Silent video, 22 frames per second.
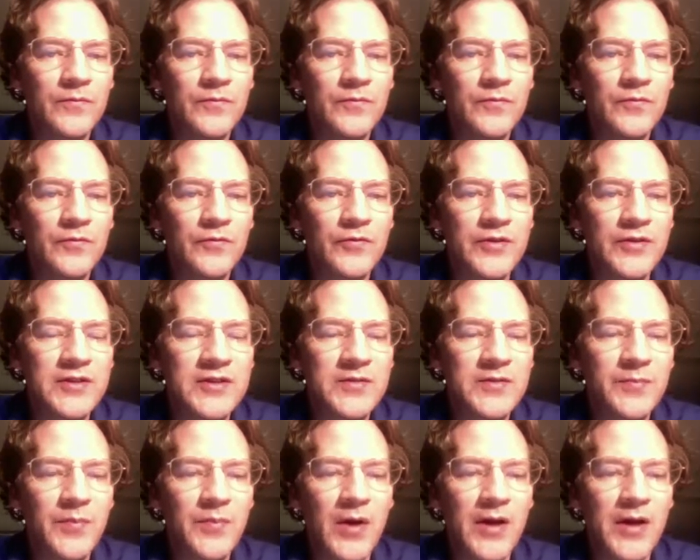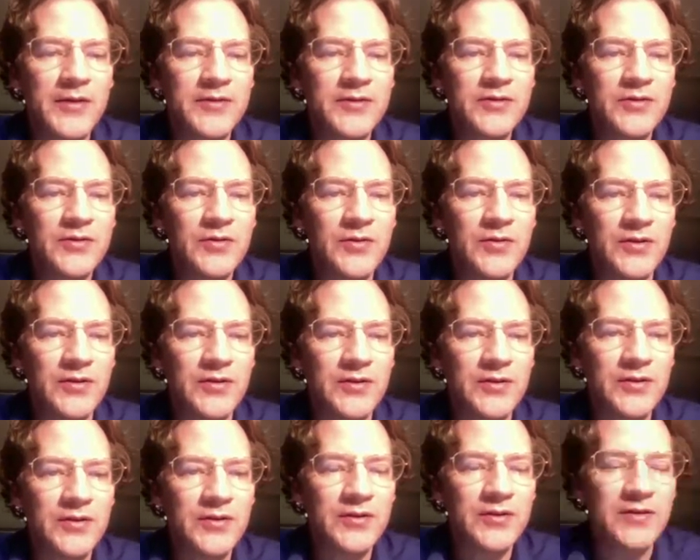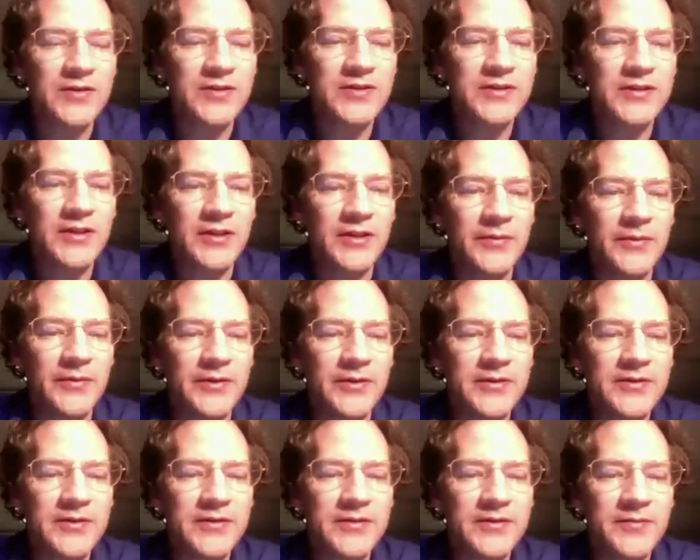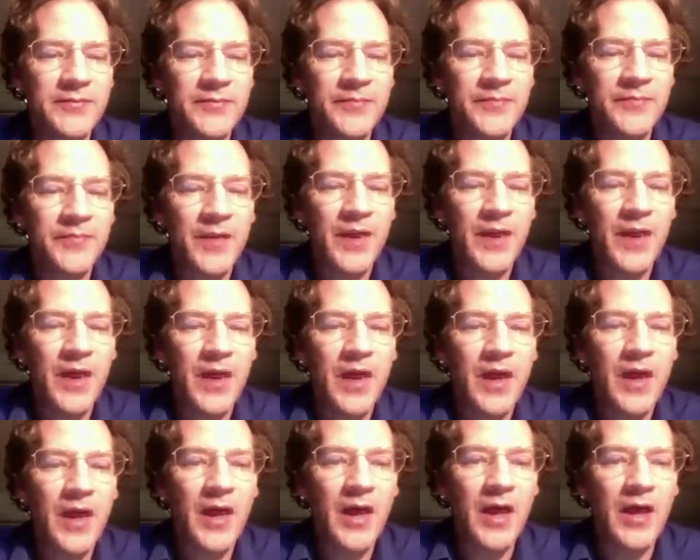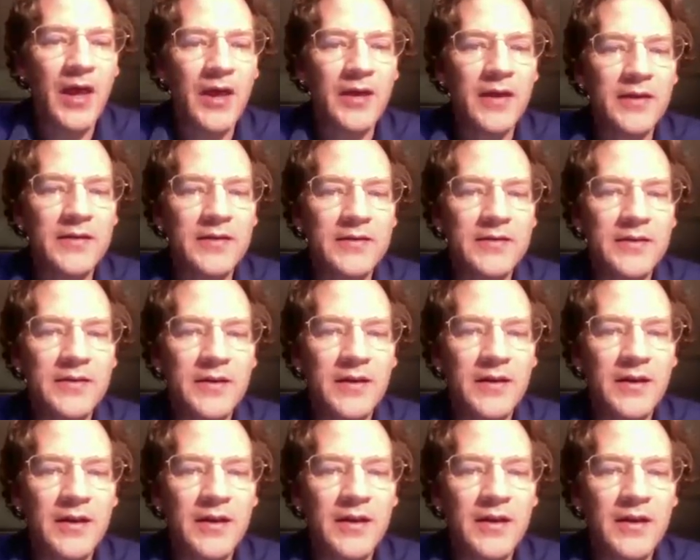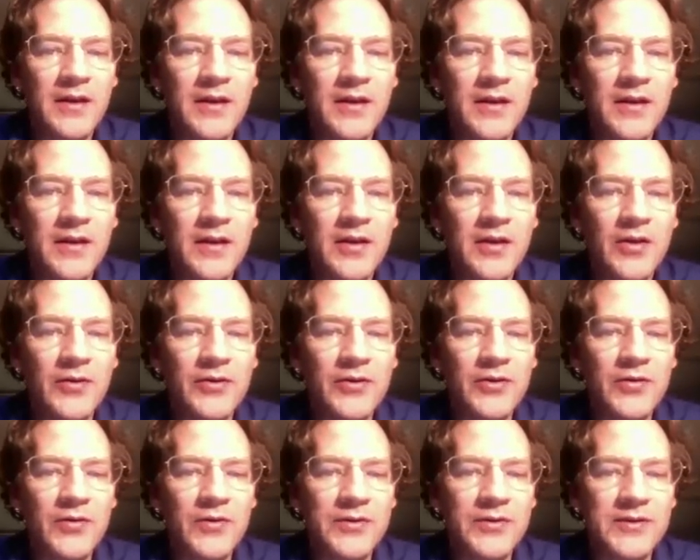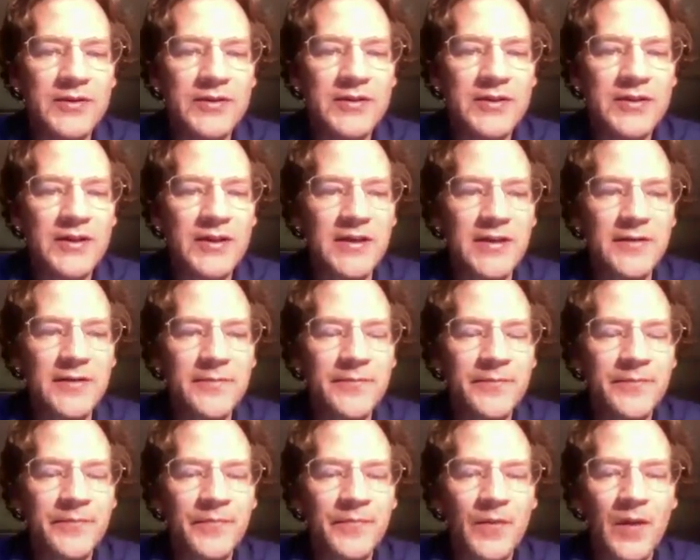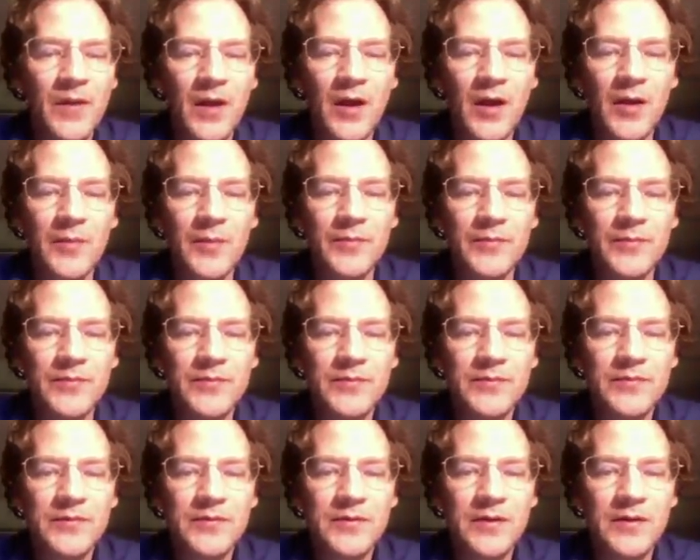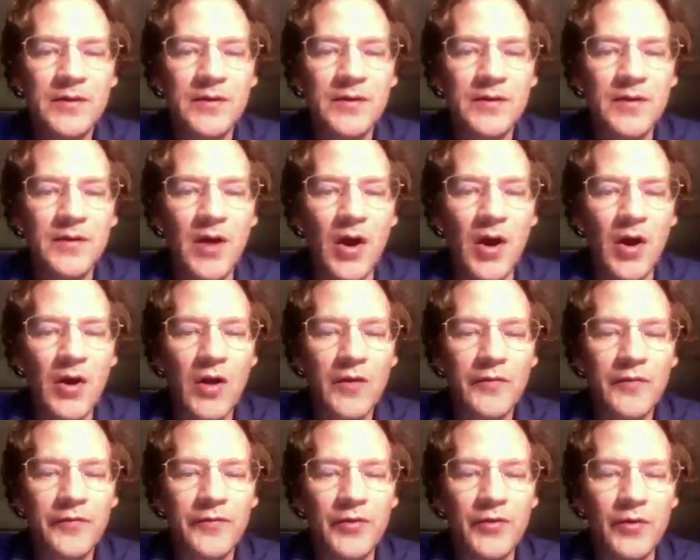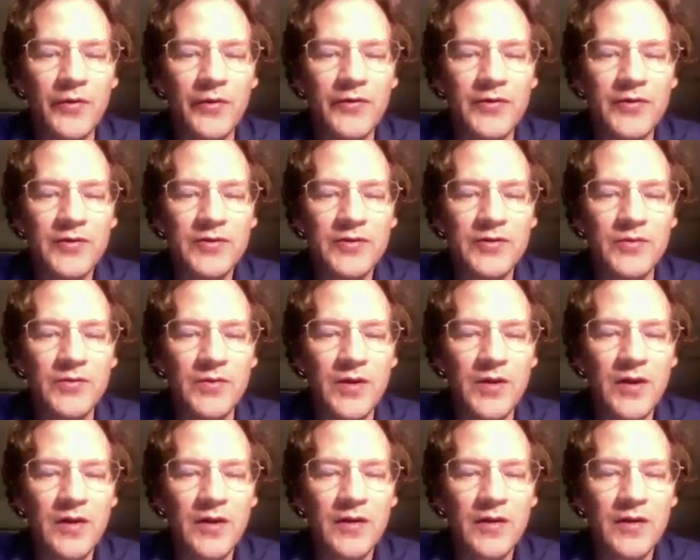response to the syllabus, and here you can see a few of the student